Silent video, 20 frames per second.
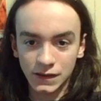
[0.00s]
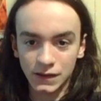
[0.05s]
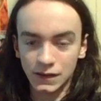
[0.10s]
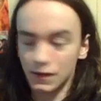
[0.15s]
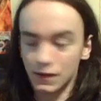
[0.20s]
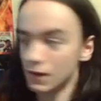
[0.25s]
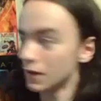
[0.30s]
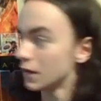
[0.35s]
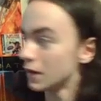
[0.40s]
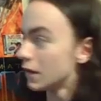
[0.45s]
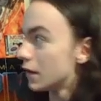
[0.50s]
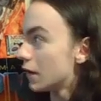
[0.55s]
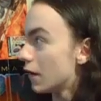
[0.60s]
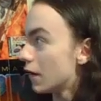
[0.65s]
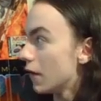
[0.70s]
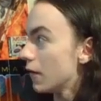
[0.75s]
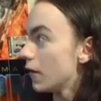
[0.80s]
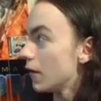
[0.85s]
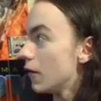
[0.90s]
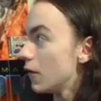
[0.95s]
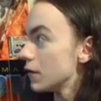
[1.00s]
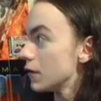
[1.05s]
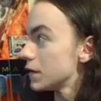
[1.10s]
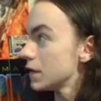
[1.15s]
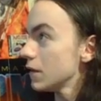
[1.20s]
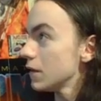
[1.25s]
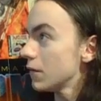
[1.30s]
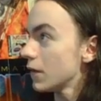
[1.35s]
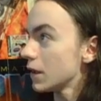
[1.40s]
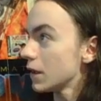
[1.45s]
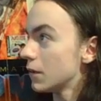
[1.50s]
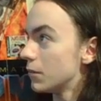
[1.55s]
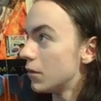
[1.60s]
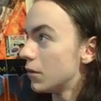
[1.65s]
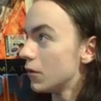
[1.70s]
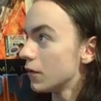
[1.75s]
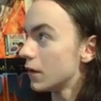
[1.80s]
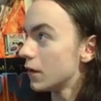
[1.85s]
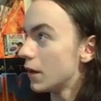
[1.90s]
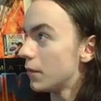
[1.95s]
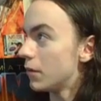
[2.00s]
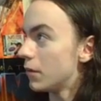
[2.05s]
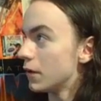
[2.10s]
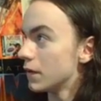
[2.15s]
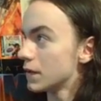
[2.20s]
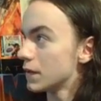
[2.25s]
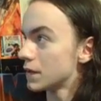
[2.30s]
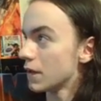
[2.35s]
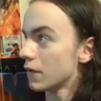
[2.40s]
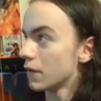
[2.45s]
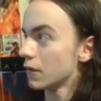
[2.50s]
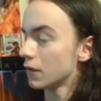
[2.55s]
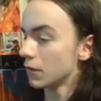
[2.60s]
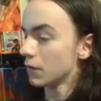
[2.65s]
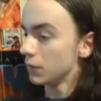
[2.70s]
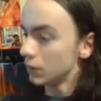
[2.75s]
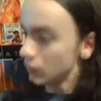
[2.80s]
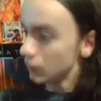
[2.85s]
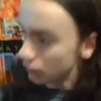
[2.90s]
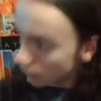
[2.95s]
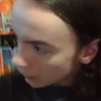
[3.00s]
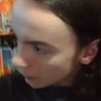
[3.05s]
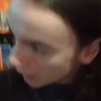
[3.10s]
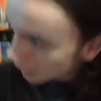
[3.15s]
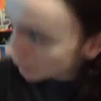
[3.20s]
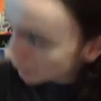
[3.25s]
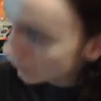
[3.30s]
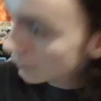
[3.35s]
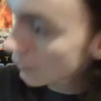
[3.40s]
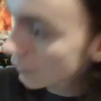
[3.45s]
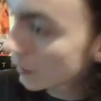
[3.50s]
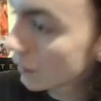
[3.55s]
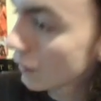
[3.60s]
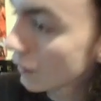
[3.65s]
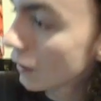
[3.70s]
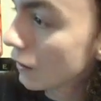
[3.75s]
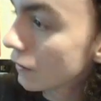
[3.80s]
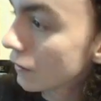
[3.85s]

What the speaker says: I'll see if I can pull it up on this other computer, actually. Like, the guy